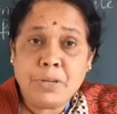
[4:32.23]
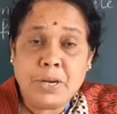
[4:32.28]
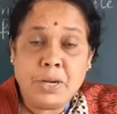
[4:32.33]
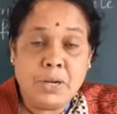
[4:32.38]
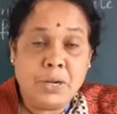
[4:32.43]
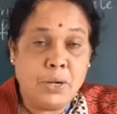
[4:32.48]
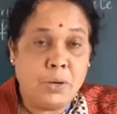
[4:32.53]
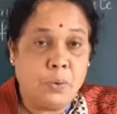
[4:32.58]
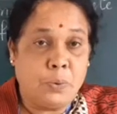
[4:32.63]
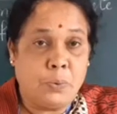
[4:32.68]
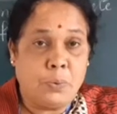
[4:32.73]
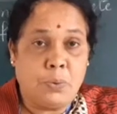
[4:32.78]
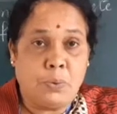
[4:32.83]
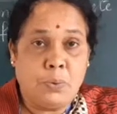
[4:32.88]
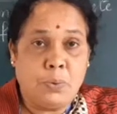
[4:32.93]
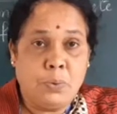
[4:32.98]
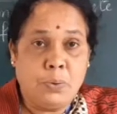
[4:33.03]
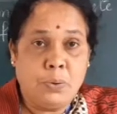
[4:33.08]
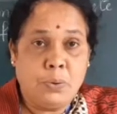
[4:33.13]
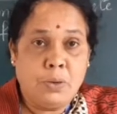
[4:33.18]

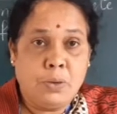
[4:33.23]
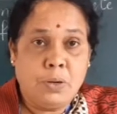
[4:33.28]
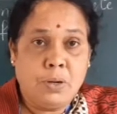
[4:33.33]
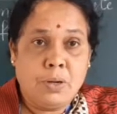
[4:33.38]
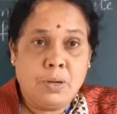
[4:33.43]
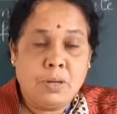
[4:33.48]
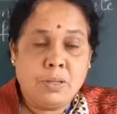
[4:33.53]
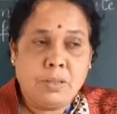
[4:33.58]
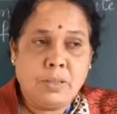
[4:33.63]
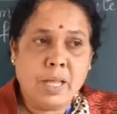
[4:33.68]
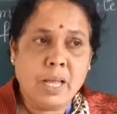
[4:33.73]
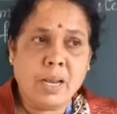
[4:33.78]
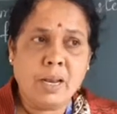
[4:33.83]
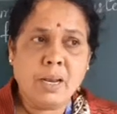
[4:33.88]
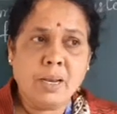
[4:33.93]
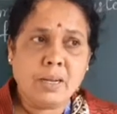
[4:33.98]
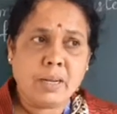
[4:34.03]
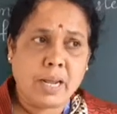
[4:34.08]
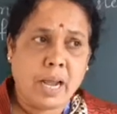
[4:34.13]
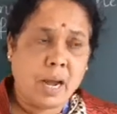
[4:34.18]
No.
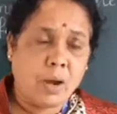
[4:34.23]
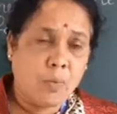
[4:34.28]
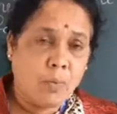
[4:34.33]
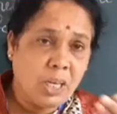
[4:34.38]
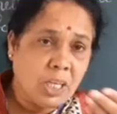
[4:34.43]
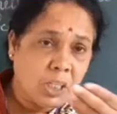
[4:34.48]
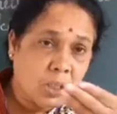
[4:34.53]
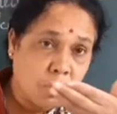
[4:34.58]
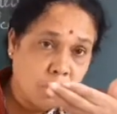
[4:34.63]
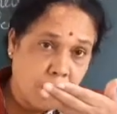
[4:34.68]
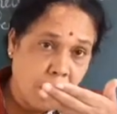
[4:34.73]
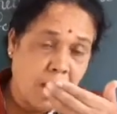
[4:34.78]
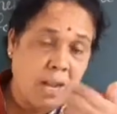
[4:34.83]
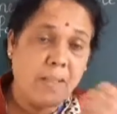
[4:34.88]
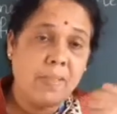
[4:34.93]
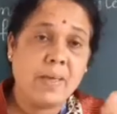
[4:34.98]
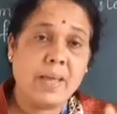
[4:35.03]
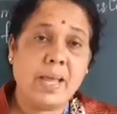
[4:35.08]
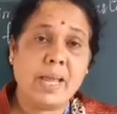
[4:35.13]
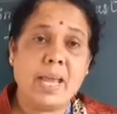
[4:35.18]
Then can we
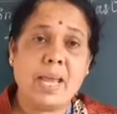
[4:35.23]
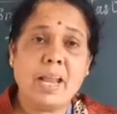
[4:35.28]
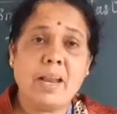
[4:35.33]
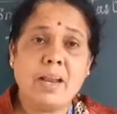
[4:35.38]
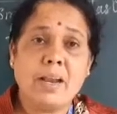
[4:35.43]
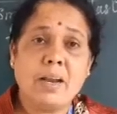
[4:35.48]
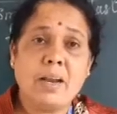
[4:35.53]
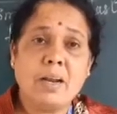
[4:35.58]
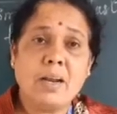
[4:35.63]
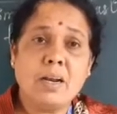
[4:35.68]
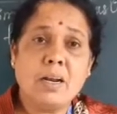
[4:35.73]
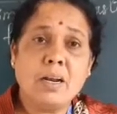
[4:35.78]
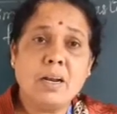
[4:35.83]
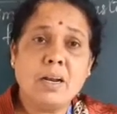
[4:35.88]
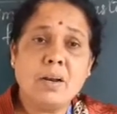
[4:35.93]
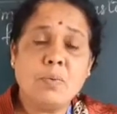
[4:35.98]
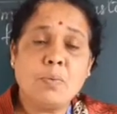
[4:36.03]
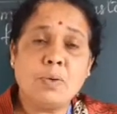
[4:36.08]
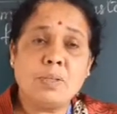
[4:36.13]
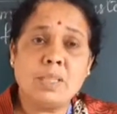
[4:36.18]
smell the
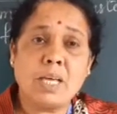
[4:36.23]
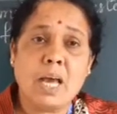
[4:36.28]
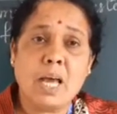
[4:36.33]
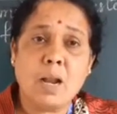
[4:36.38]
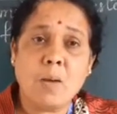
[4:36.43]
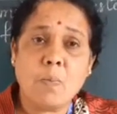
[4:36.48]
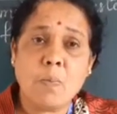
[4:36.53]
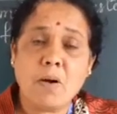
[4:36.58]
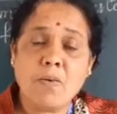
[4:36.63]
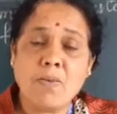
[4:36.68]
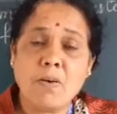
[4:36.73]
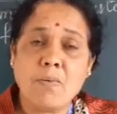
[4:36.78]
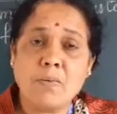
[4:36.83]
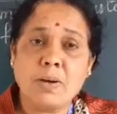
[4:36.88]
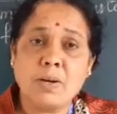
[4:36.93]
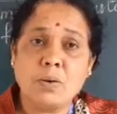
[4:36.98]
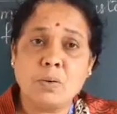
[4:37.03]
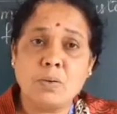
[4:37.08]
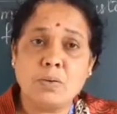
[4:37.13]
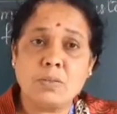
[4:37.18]
air with the help of
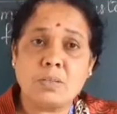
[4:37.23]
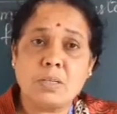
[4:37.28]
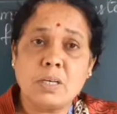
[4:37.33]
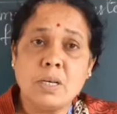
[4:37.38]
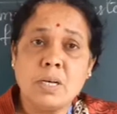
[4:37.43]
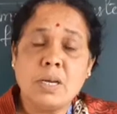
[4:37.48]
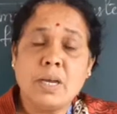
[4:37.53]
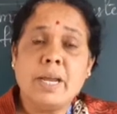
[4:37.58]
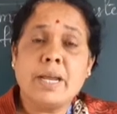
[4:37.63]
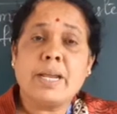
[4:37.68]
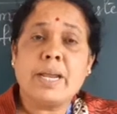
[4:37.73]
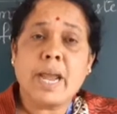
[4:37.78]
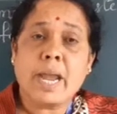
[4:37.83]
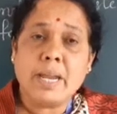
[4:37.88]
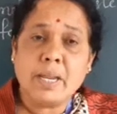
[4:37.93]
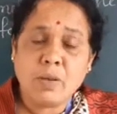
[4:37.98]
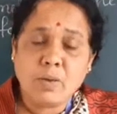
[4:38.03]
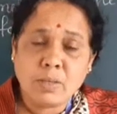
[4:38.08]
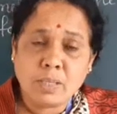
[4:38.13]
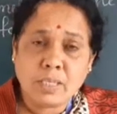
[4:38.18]
our nose?
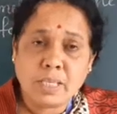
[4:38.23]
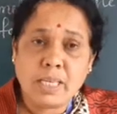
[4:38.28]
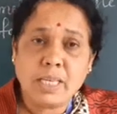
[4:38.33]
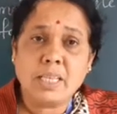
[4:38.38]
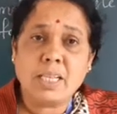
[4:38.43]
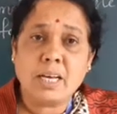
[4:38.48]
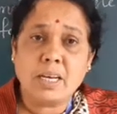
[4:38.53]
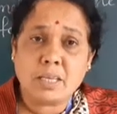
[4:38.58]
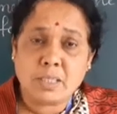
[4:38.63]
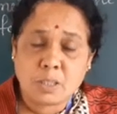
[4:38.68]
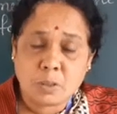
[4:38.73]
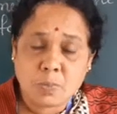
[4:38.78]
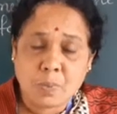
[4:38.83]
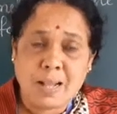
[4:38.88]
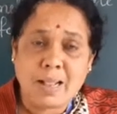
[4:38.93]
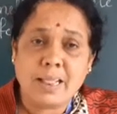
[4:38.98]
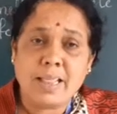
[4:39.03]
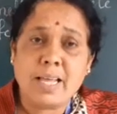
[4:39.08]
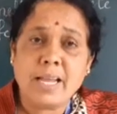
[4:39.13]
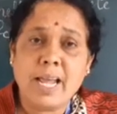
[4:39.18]
Can you
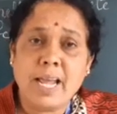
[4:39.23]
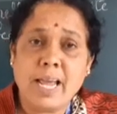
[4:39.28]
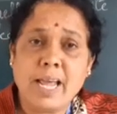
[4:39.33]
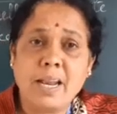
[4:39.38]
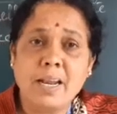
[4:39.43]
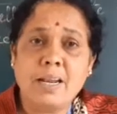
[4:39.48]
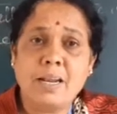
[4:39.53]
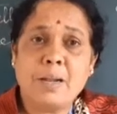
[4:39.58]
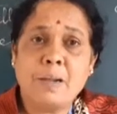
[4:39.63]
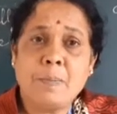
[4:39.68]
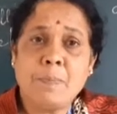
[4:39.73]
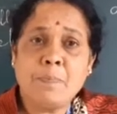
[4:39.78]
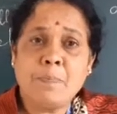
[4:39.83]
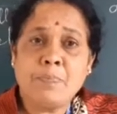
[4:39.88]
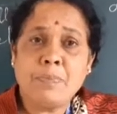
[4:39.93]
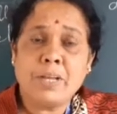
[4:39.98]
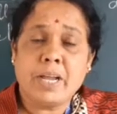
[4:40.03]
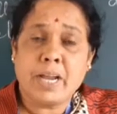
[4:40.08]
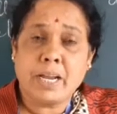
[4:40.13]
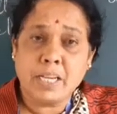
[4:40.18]
smell the
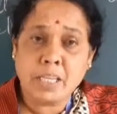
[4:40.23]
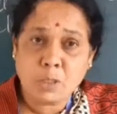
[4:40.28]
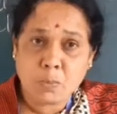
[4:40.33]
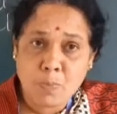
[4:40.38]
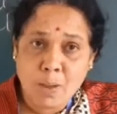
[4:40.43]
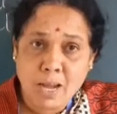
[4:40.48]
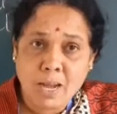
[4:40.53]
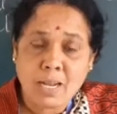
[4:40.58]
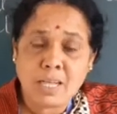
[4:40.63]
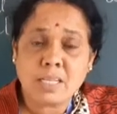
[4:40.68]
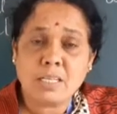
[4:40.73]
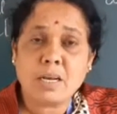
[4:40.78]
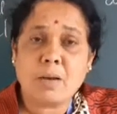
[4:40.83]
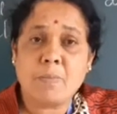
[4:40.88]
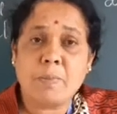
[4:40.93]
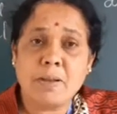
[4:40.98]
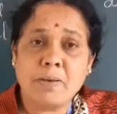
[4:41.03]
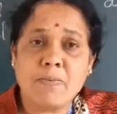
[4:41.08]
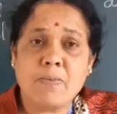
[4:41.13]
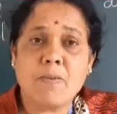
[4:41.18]
air? Any smell is
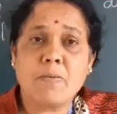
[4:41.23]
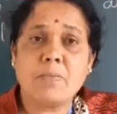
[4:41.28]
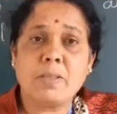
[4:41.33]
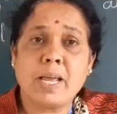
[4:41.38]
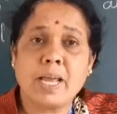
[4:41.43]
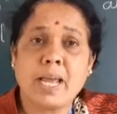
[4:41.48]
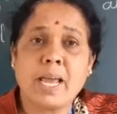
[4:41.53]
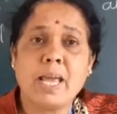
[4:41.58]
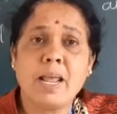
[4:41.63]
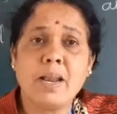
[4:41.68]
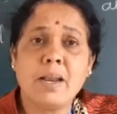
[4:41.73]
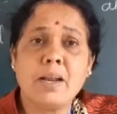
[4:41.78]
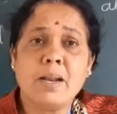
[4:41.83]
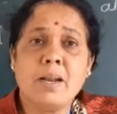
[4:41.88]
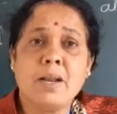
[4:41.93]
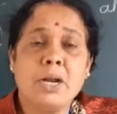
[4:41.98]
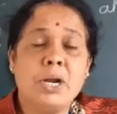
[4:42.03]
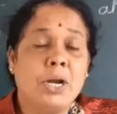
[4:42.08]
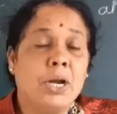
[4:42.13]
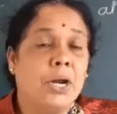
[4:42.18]
coming from the
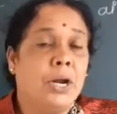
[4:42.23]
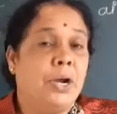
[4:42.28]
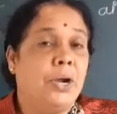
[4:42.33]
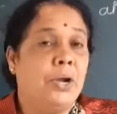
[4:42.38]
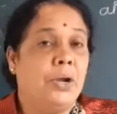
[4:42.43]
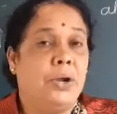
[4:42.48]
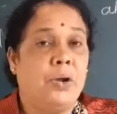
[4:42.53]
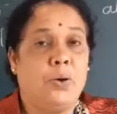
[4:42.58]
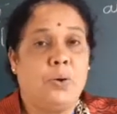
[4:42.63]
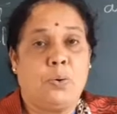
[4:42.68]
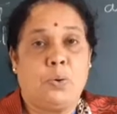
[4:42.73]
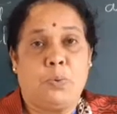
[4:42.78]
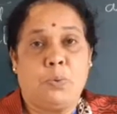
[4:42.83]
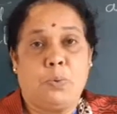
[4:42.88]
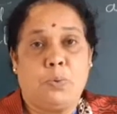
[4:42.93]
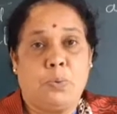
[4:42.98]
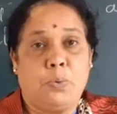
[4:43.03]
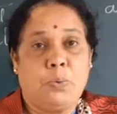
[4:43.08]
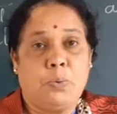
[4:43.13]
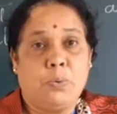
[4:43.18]
air?
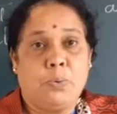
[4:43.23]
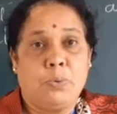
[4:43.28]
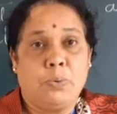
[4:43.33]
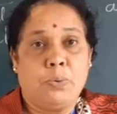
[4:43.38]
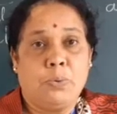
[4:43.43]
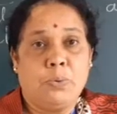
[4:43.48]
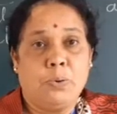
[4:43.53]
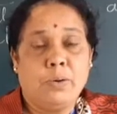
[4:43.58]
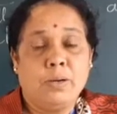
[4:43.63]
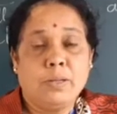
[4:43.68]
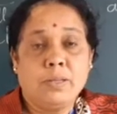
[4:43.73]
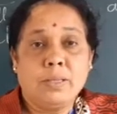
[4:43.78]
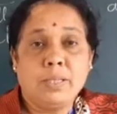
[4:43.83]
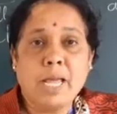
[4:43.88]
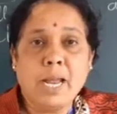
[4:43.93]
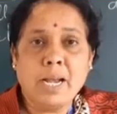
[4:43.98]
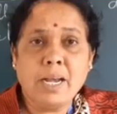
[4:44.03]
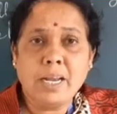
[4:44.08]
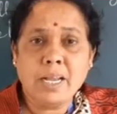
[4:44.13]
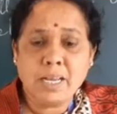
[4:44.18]
No.
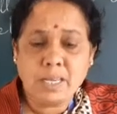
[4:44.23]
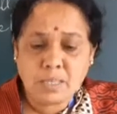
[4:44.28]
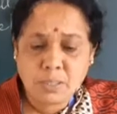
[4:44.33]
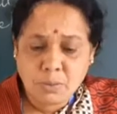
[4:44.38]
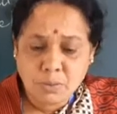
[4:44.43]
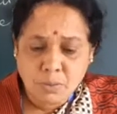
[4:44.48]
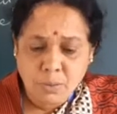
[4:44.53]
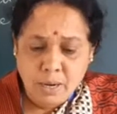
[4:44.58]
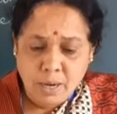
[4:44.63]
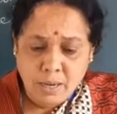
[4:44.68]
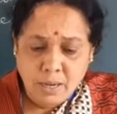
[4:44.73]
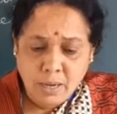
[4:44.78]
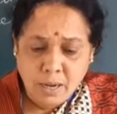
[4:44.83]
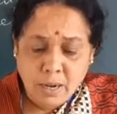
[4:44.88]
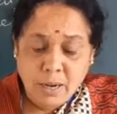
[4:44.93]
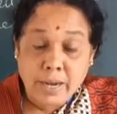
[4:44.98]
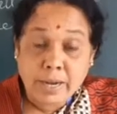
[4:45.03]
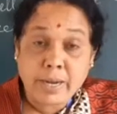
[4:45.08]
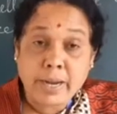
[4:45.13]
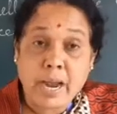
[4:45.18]
Then, dear
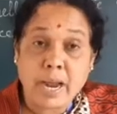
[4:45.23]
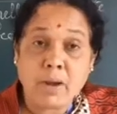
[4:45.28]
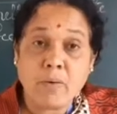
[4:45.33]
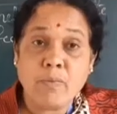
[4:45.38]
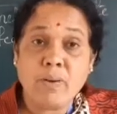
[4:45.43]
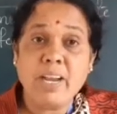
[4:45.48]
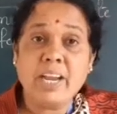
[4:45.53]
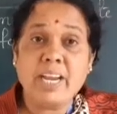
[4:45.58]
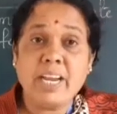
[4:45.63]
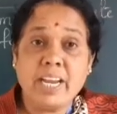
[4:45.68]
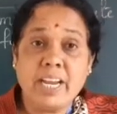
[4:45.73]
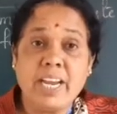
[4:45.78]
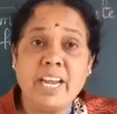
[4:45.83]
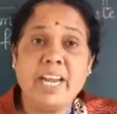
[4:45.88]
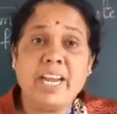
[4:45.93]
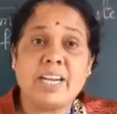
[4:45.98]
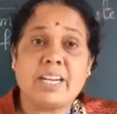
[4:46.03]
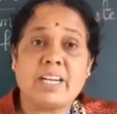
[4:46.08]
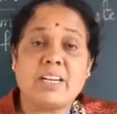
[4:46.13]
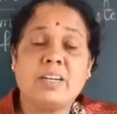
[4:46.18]
student, can we
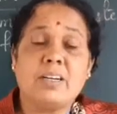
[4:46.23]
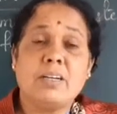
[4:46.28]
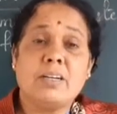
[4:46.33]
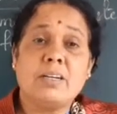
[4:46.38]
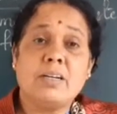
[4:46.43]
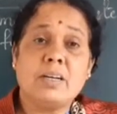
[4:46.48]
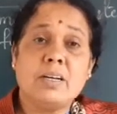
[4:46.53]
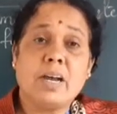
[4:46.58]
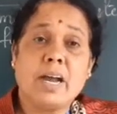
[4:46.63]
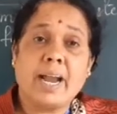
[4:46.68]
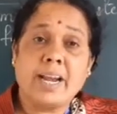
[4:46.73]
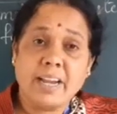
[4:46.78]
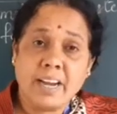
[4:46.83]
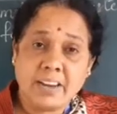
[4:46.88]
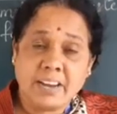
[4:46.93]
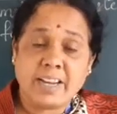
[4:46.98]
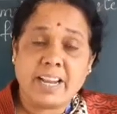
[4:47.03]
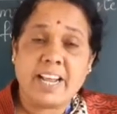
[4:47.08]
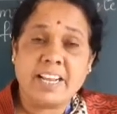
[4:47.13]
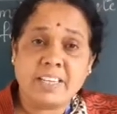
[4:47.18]
eat and
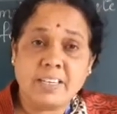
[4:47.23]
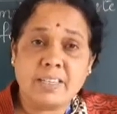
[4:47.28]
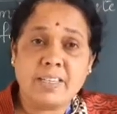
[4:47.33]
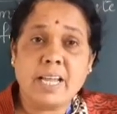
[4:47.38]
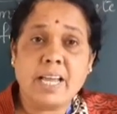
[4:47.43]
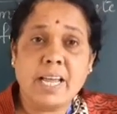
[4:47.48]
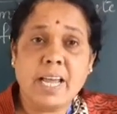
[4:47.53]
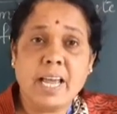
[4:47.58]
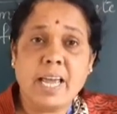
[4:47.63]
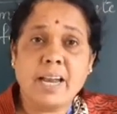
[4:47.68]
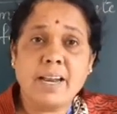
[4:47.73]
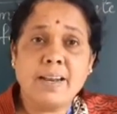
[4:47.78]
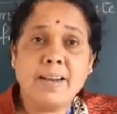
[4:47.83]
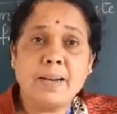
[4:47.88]
taste the air?